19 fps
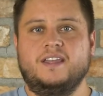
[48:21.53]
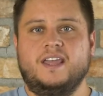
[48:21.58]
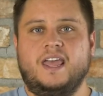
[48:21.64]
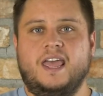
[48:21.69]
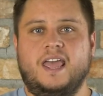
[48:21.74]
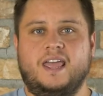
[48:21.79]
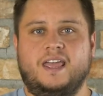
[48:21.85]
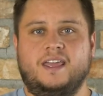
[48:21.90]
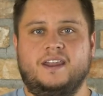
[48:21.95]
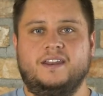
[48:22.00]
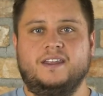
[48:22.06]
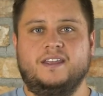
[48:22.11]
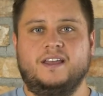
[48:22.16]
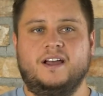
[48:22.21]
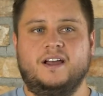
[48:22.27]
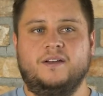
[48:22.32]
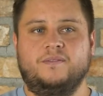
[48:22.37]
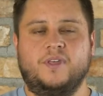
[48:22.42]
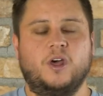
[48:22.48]
and
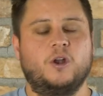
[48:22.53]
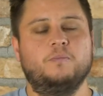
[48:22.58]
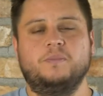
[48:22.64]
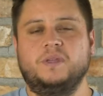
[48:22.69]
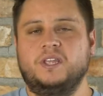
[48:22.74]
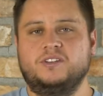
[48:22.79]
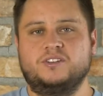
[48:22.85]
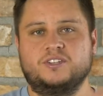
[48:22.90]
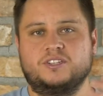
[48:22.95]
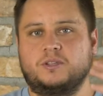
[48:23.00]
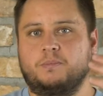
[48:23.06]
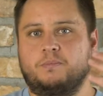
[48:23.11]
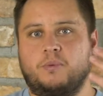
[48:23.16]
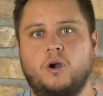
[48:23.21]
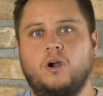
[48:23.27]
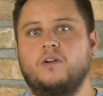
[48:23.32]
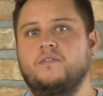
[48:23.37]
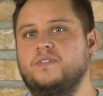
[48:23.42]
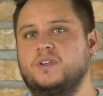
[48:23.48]
that'll be just the
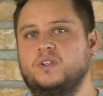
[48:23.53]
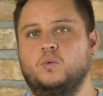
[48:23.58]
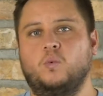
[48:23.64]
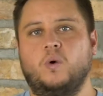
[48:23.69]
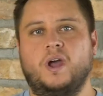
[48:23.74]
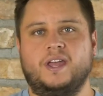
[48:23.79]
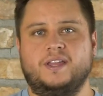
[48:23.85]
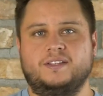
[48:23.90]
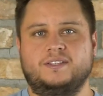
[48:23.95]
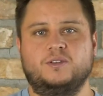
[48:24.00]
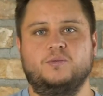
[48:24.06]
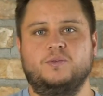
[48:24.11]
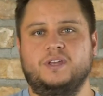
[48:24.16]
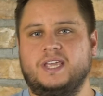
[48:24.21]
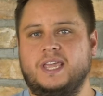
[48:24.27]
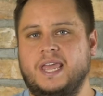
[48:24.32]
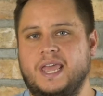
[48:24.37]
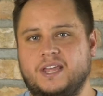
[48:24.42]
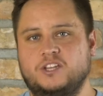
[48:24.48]
perfect way to
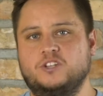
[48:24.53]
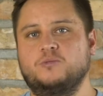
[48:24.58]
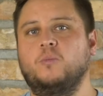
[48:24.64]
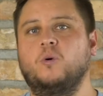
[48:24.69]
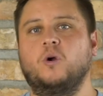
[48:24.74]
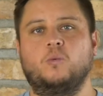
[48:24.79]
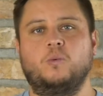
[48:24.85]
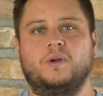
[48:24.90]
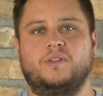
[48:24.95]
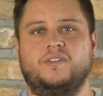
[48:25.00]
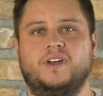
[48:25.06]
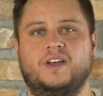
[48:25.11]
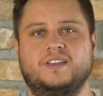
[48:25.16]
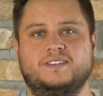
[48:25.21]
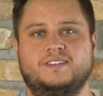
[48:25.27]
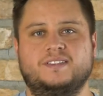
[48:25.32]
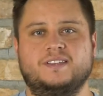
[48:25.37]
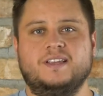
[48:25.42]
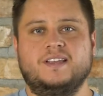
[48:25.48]
engage more with
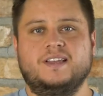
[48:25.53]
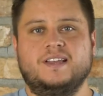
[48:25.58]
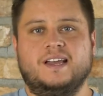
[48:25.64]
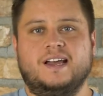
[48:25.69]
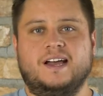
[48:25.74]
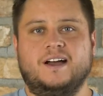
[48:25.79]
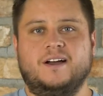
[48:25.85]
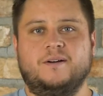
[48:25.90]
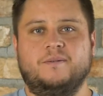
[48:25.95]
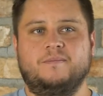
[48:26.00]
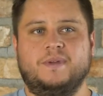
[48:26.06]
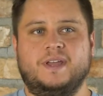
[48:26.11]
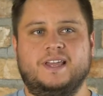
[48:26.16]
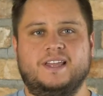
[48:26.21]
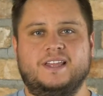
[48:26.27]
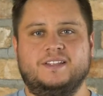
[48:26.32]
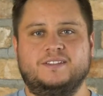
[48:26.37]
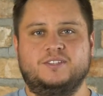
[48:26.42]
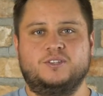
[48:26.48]
us
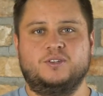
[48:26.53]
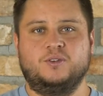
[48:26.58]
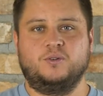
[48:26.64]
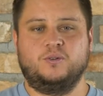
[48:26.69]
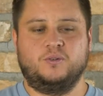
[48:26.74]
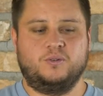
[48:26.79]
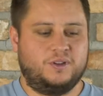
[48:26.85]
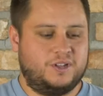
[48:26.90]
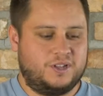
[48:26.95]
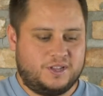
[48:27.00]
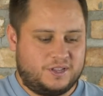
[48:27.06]
and to